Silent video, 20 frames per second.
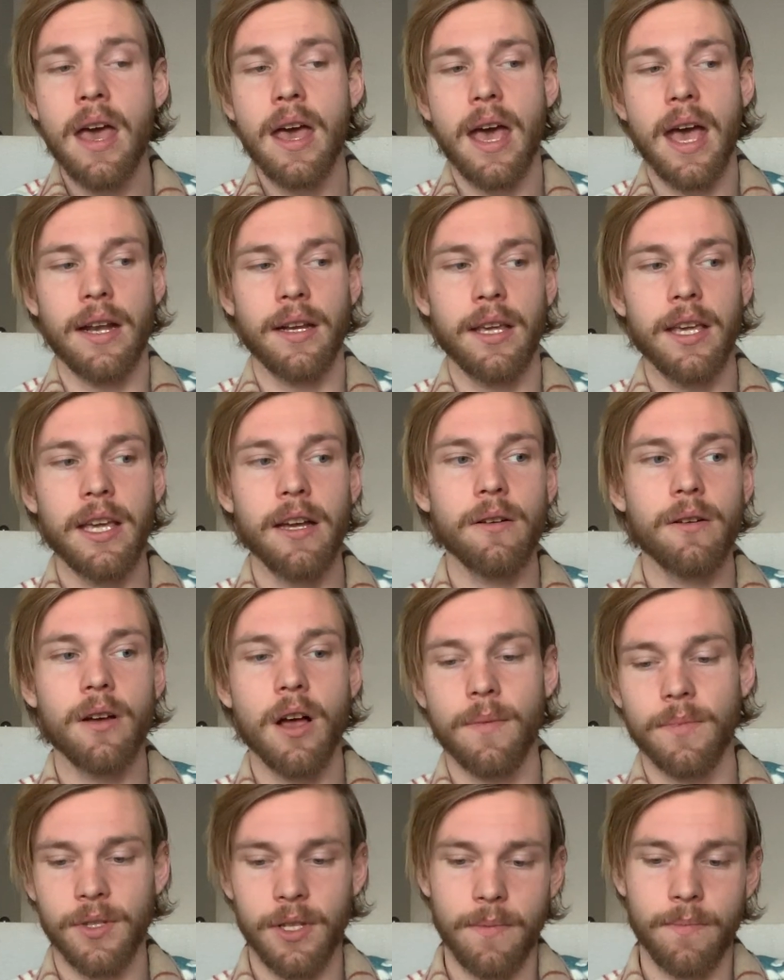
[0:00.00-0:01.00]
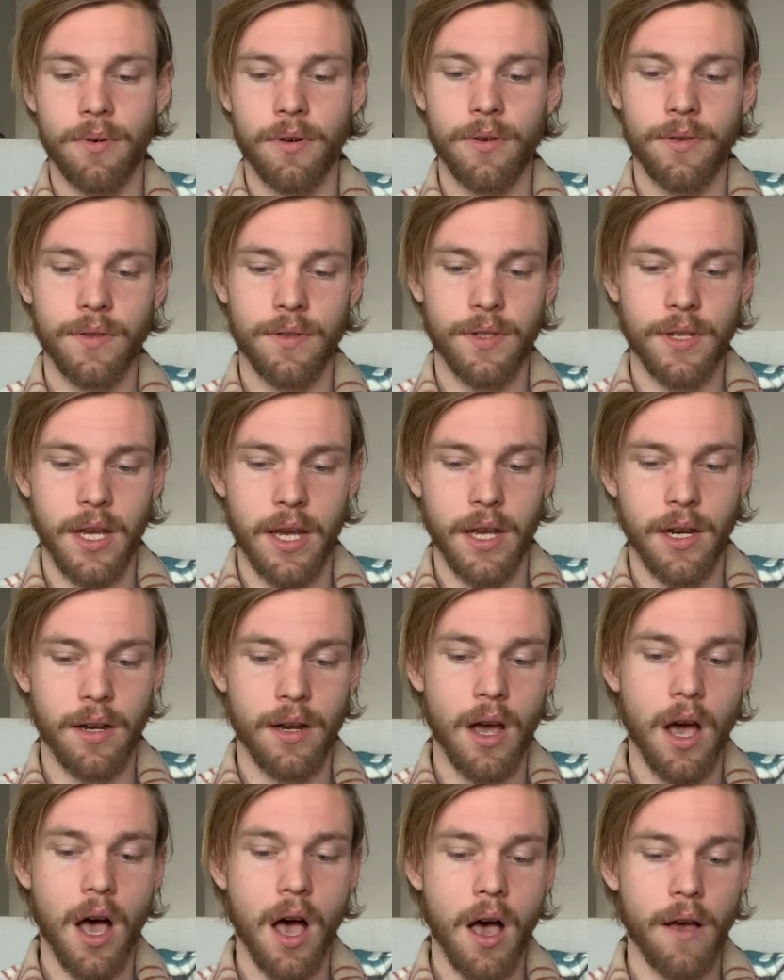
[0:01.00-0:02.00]
And here comes the importance
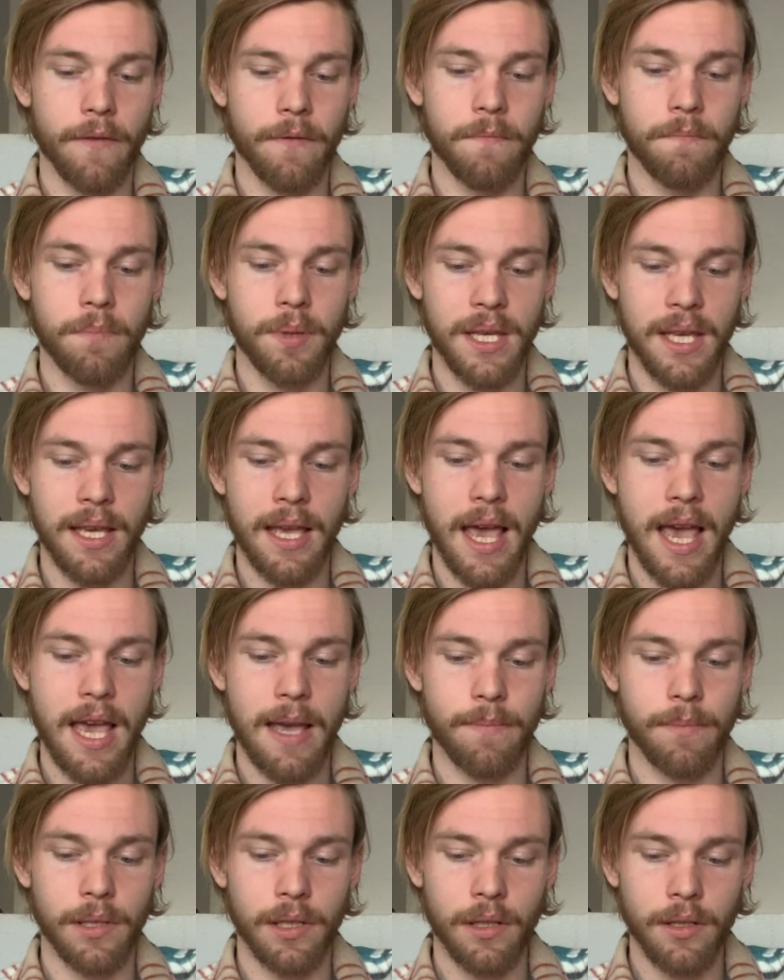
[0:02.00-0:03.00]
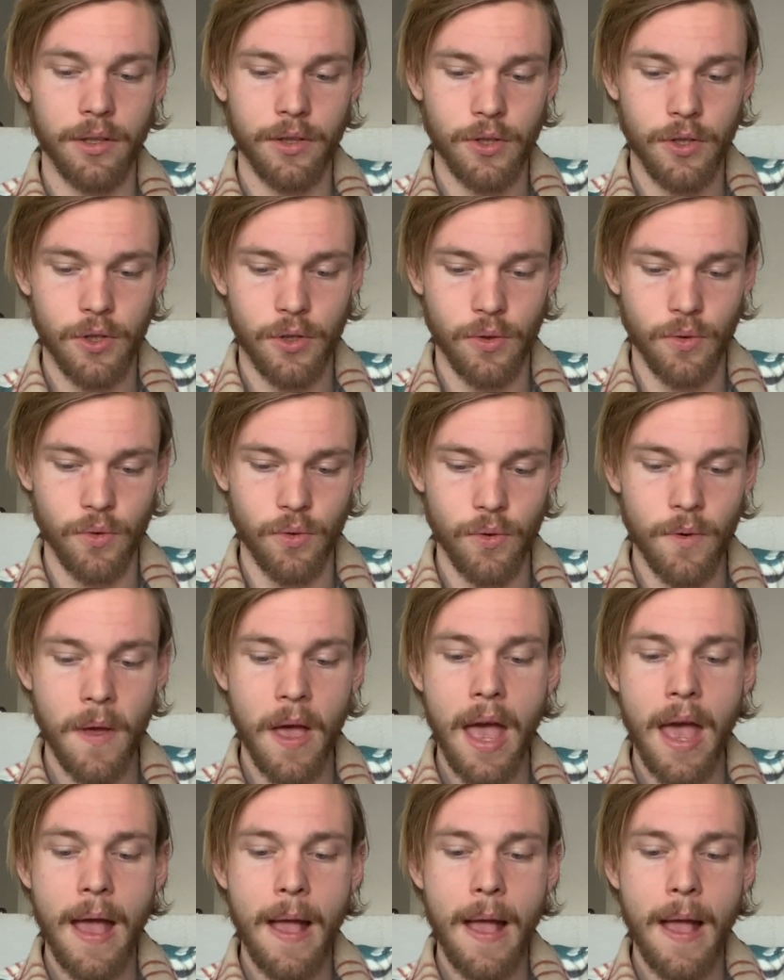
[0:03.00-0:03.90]
of being able to